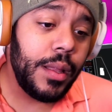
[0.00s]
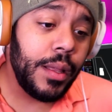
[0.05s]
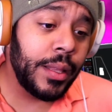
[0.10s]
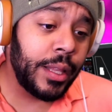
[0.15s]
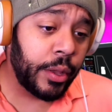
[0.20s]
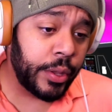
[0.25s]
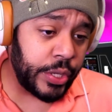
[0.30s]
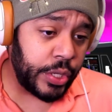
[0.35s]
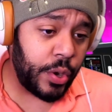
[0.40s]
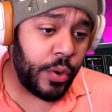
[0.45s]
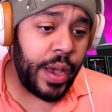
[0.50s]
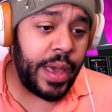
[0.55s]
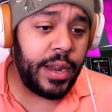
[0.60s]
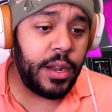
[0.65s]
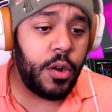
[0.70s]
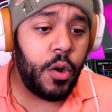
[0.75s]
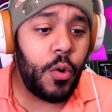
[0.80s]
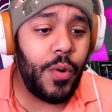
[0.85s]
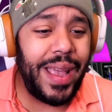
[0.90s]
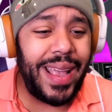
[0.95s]
Now let's go ahead
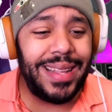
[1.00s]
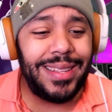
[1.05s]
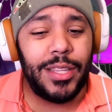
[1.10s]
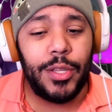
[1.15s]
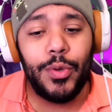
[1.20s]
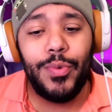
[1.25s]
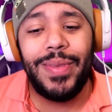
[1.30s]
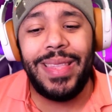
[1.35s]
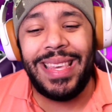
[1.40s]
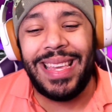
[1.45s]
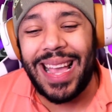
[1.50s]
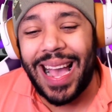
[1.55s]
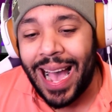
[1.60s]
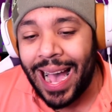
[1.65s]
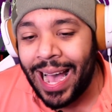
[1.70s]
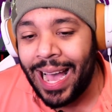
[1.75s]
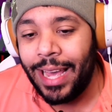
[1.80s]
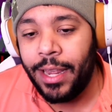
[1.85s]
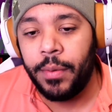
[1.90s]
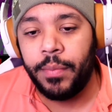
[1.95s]
and go into the
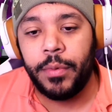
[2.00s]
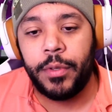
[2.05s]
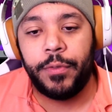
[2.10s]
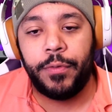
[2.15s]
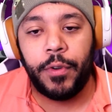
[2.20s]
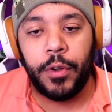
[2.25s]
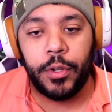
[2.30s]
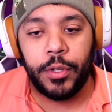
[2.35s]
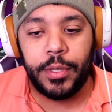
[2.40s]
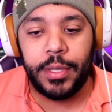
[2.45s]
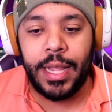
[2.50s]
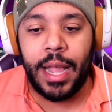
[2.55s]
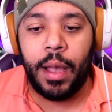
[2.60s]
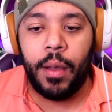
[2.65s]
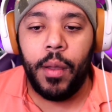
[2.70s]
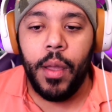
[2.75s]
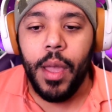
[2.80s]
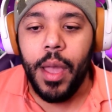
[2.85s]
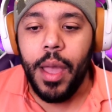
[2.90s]
items first. Now,